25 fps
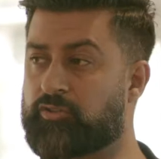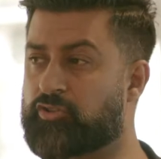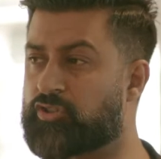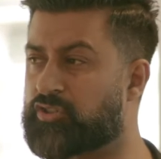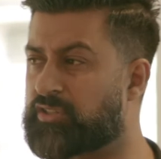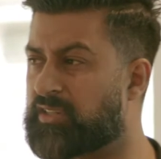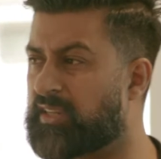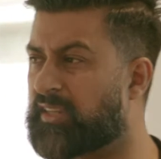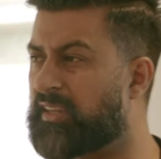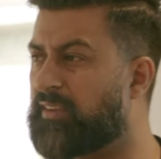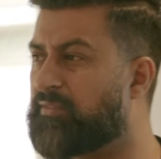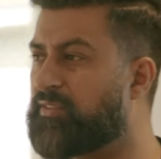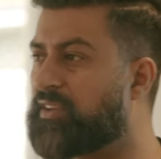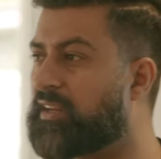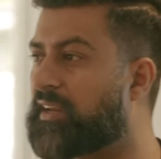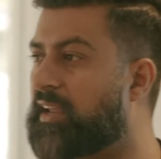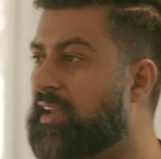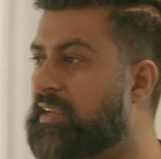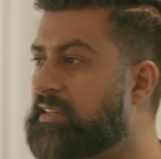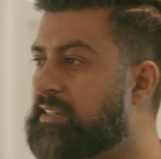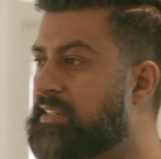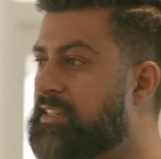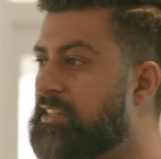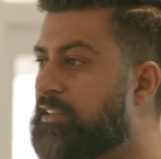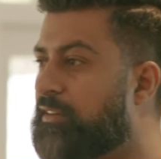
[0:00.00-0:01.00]
Just to give you an
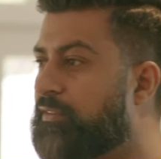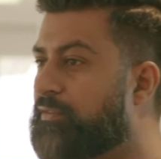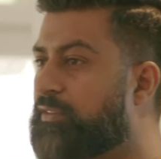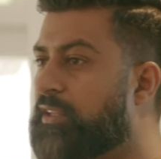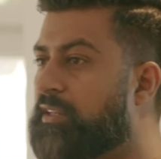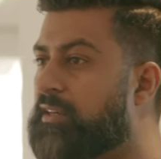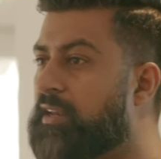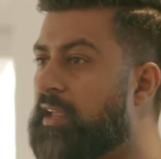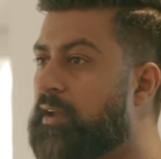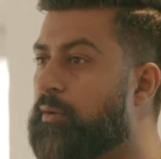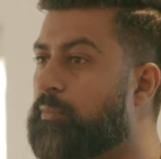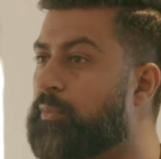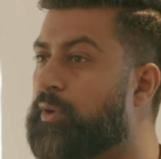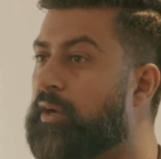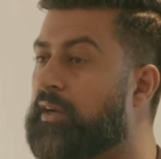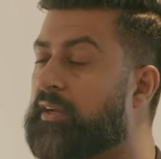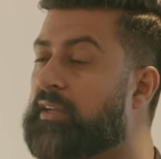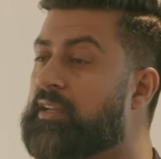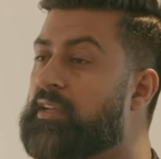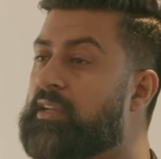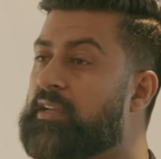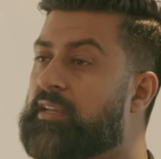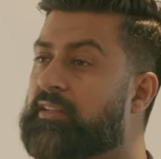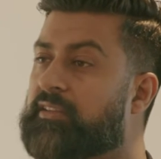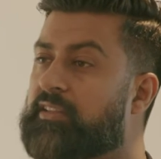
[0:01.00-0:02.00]
idea of the network,
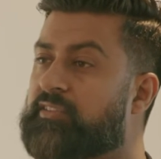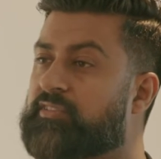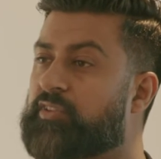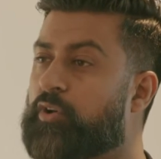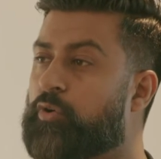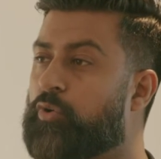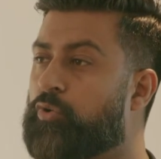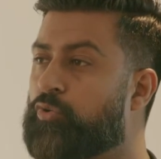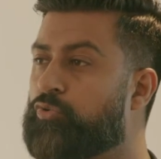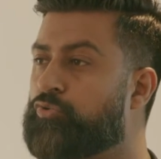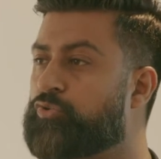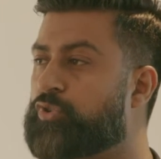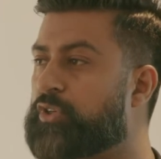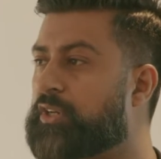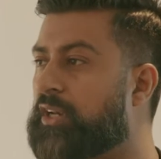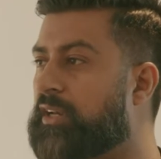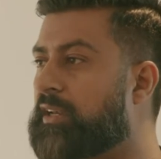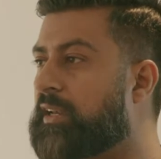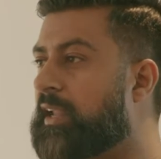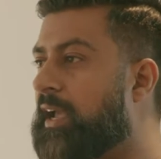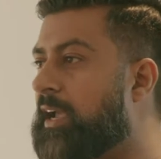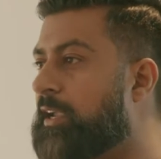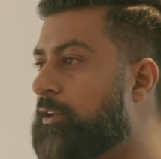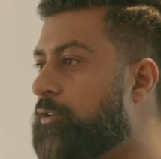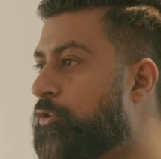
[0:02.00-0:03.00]
there's
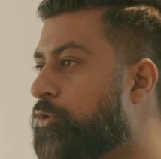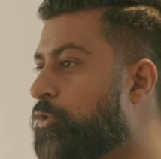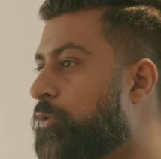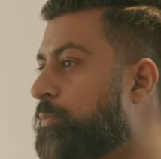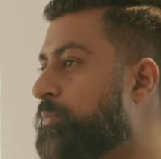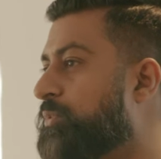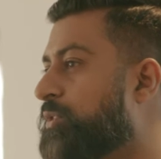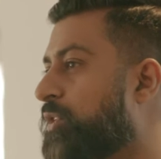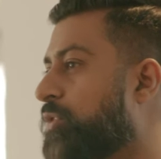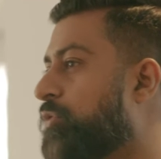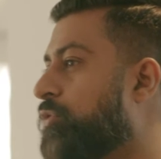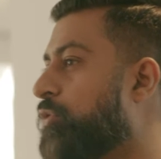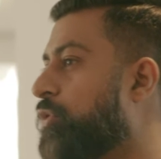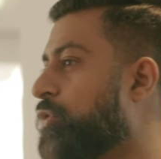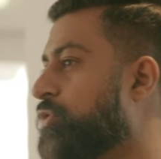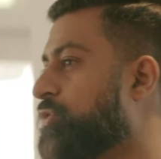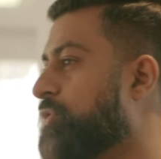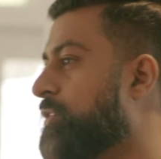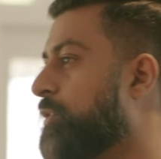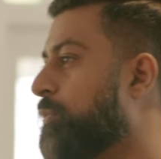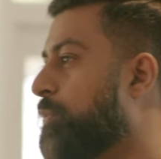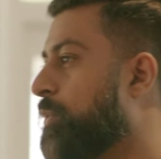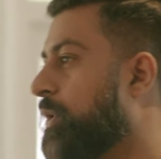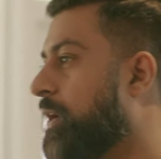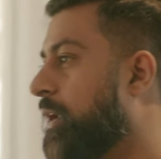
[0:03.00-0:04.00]
109 hubs across
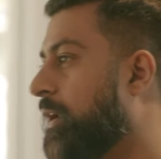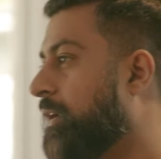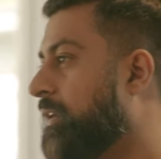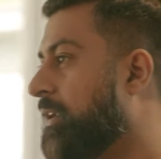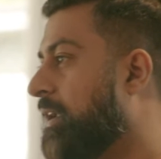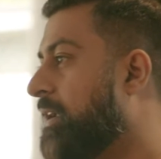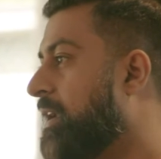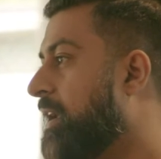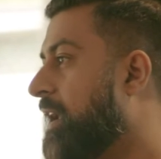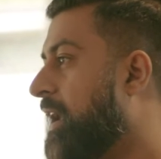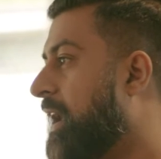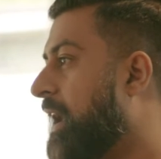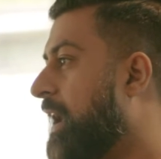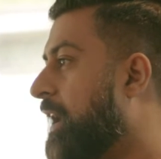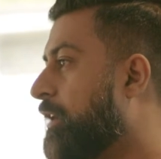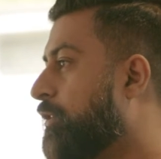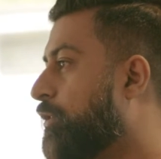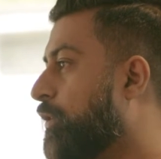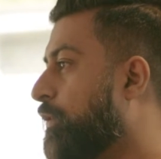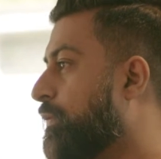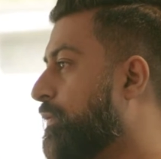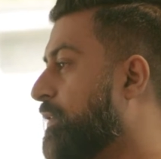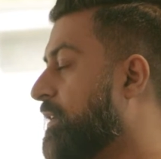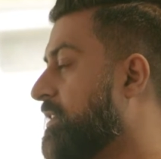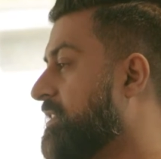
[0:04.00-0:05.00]
the world. Head
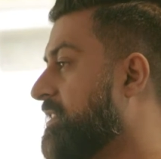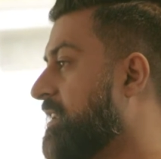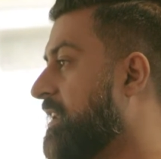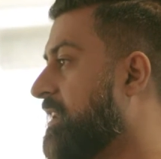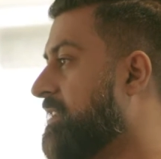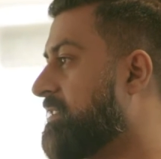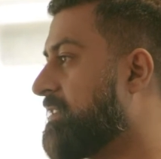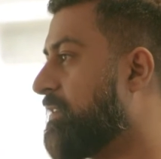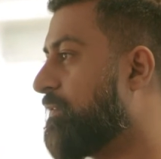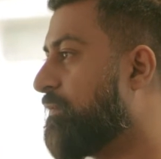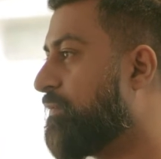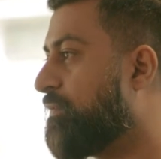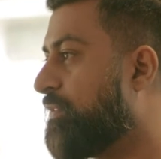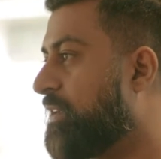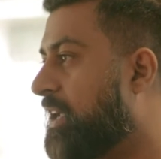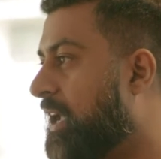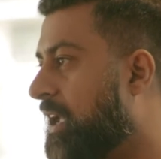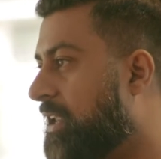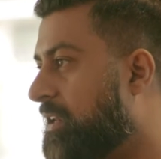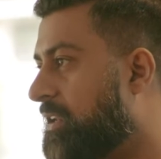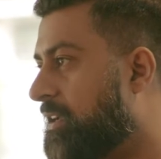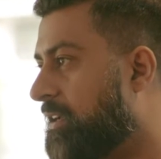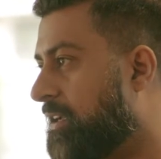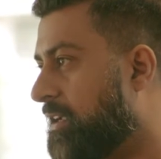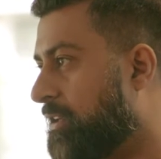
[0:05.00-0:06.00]
office is in
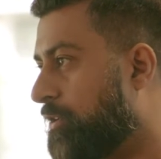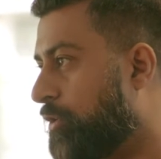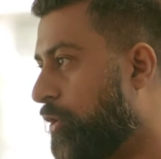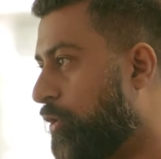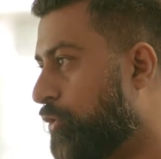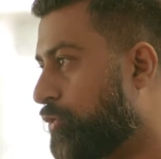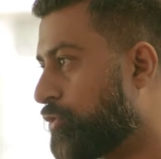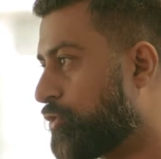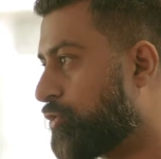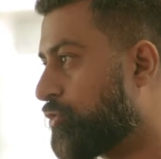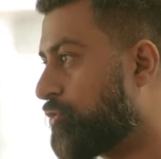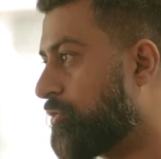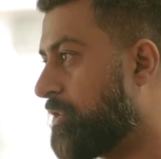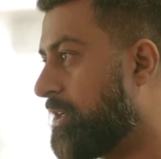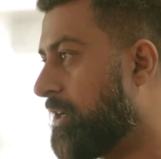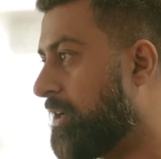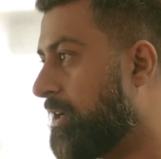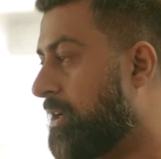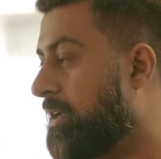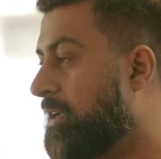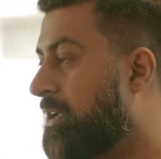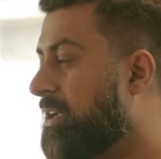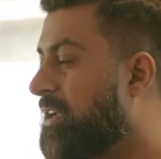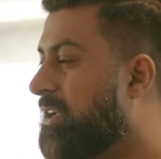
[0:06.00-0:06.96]
Vienna in Austria.